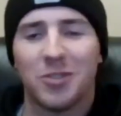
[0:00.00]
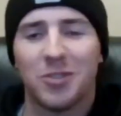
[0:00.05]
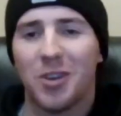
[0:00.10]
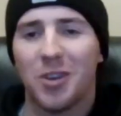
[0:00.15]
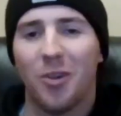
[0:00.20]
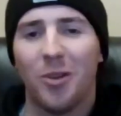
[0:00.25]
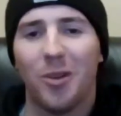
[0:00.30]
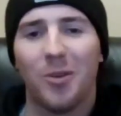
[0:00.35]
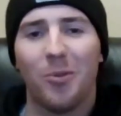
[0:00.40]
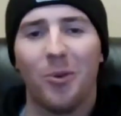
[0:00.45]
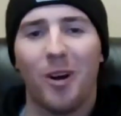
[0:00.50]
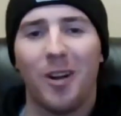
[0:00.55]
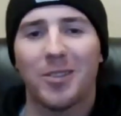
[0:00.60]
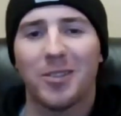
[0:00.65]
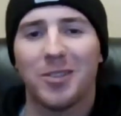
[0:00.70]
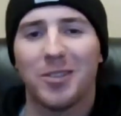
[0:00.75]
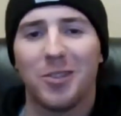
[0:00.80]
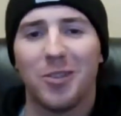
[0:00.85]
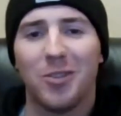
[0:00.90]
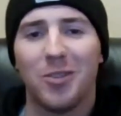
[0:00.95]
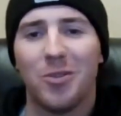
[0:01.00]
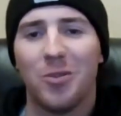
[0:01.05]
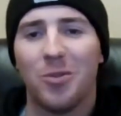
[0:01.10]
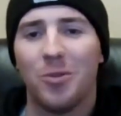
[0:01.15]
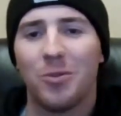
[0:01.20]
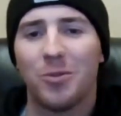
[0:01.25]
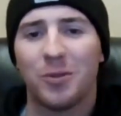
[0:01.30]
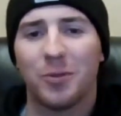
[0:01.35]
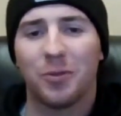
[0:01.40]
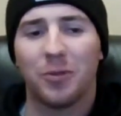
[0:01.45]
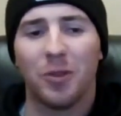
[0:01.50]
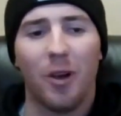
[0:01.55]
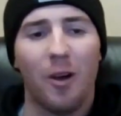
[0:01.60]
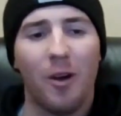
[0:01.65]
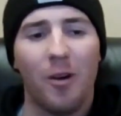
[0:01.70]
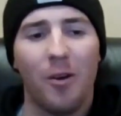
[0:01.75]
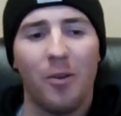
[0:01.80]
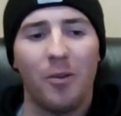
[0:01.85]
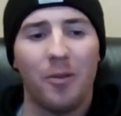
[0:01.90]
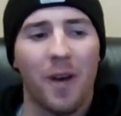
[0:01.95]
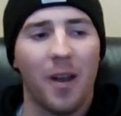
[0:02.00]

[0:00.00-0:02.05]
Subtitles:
just chilling, watching the news flow.